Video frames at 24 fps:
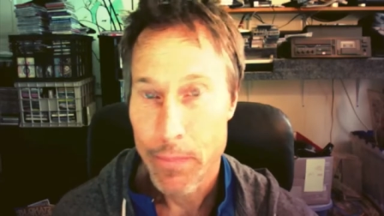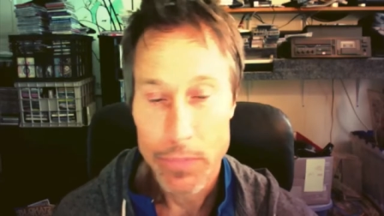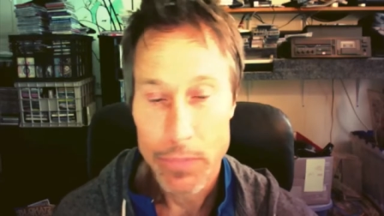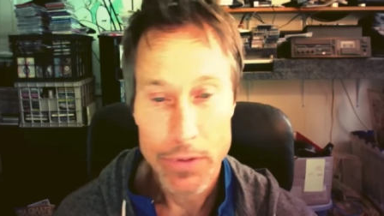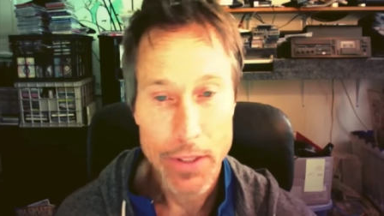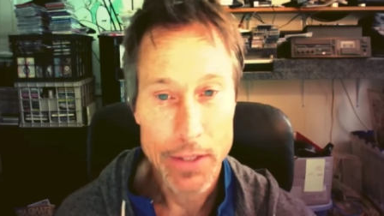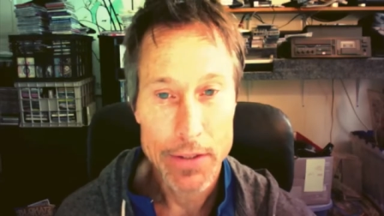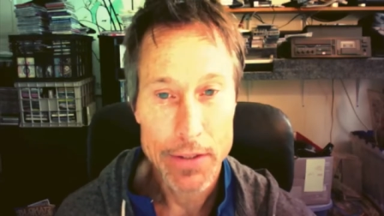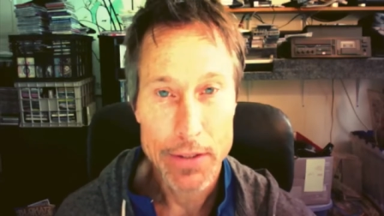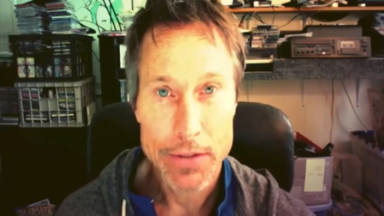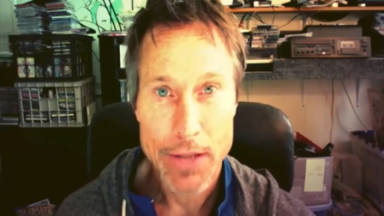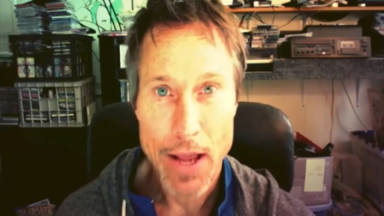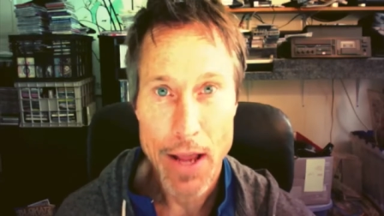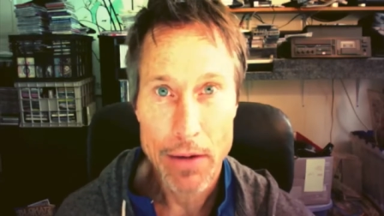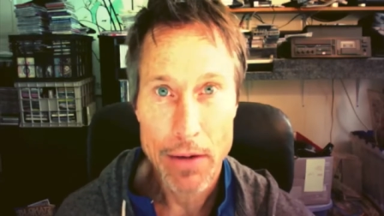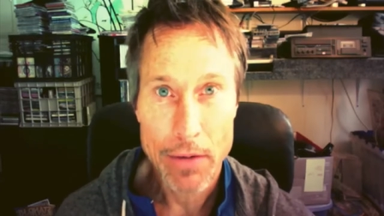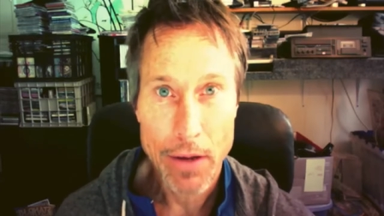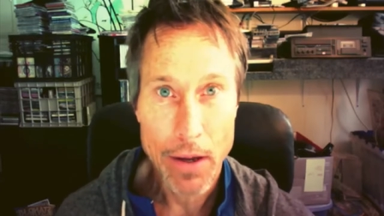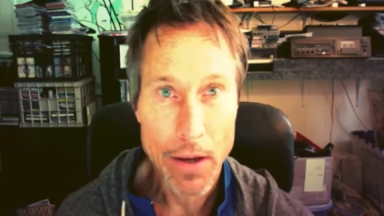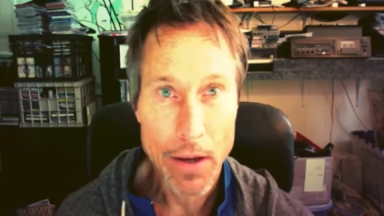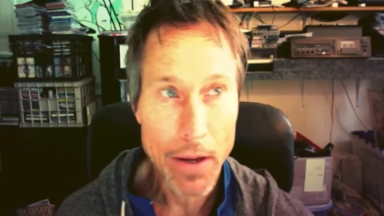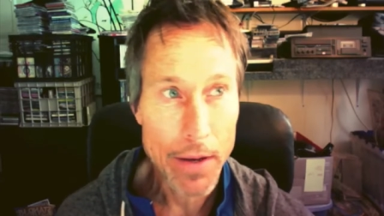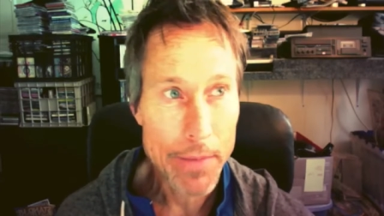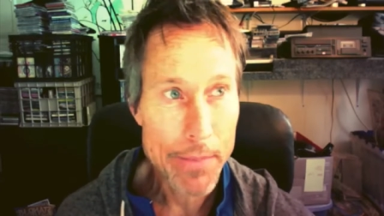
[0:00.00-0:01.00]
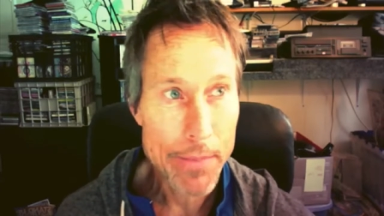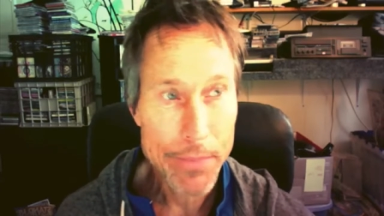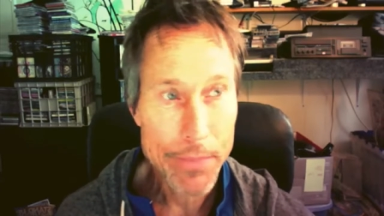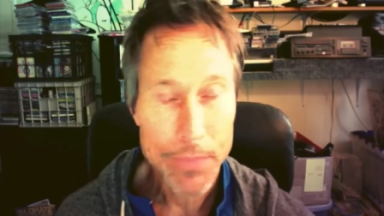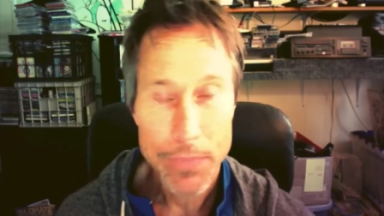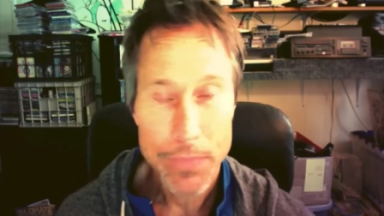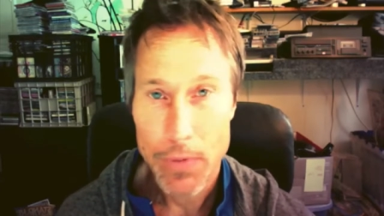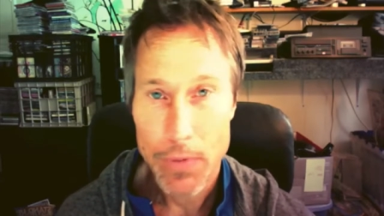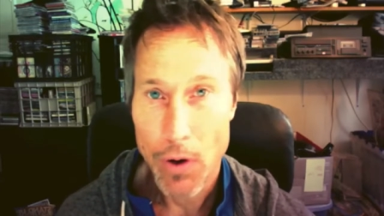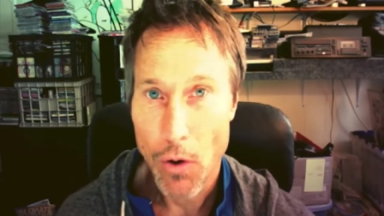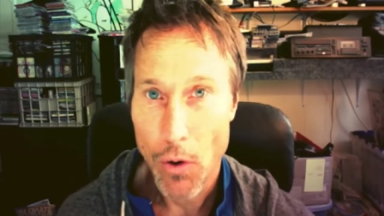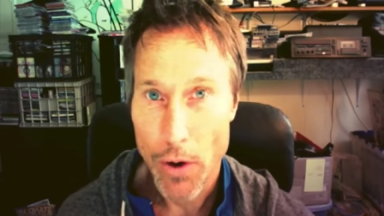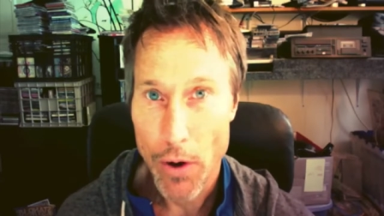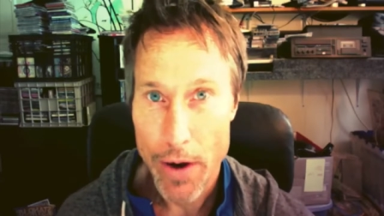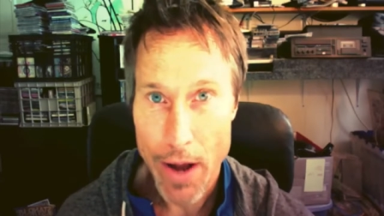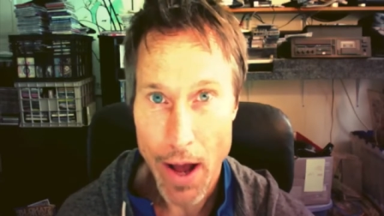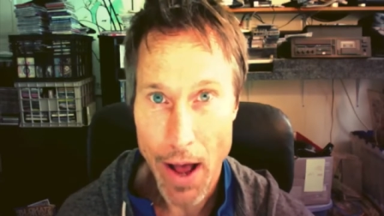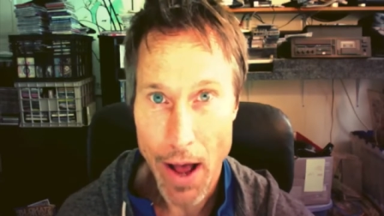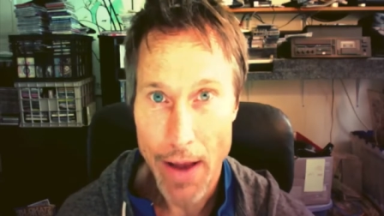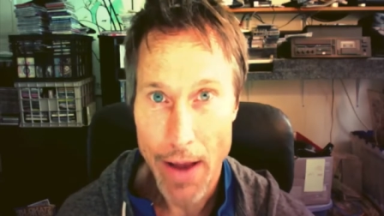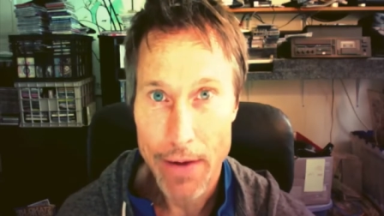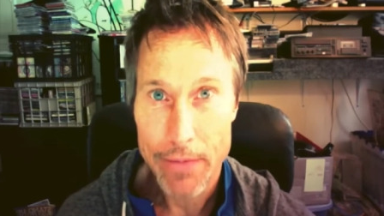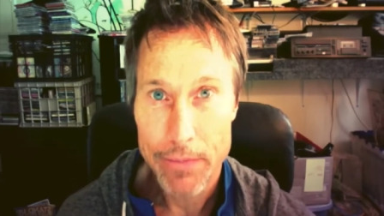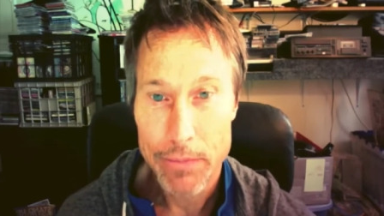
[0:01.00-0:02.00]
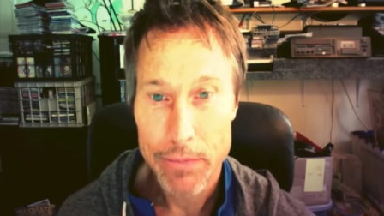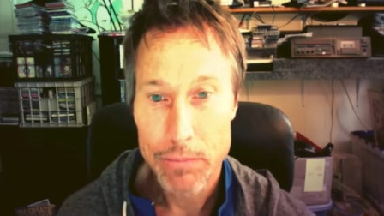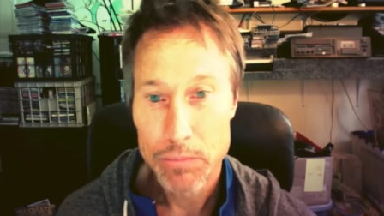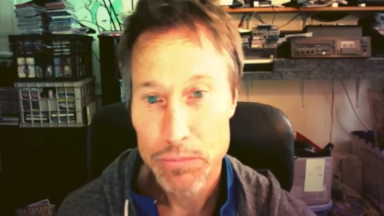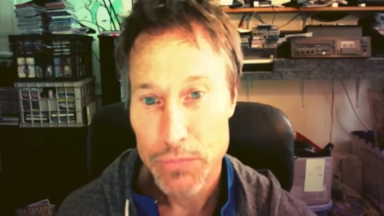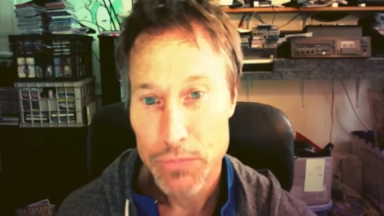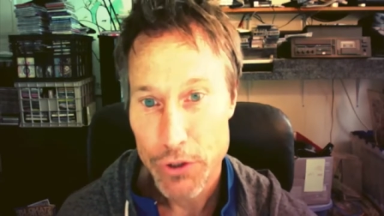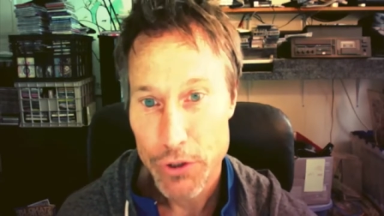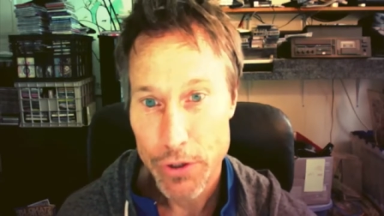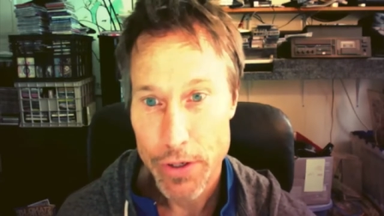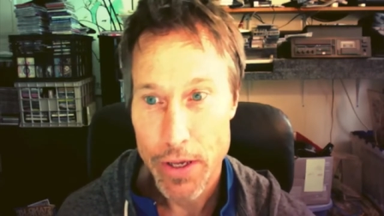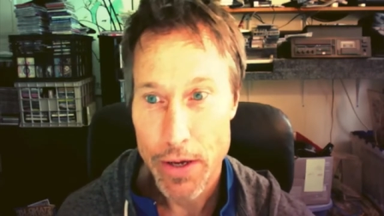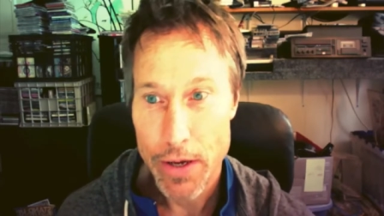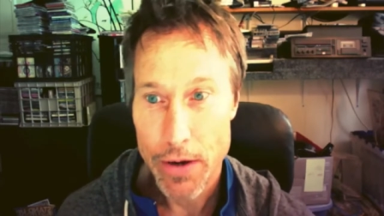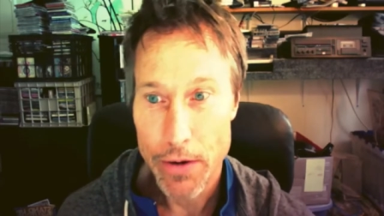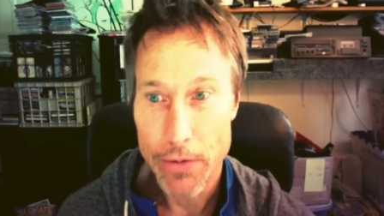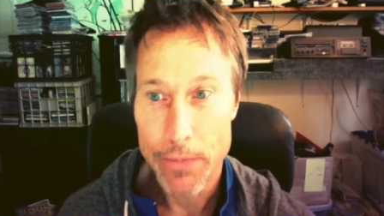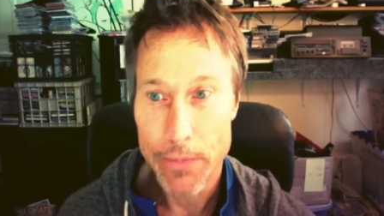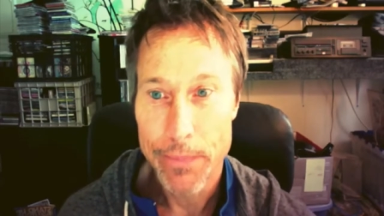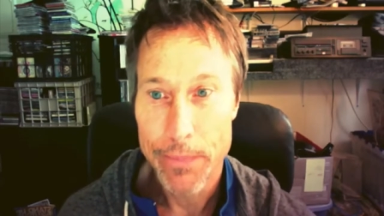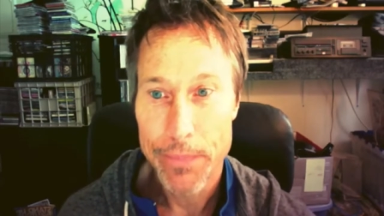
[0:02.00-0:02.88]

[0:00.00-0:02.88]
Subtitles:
Does it sound good or not to you?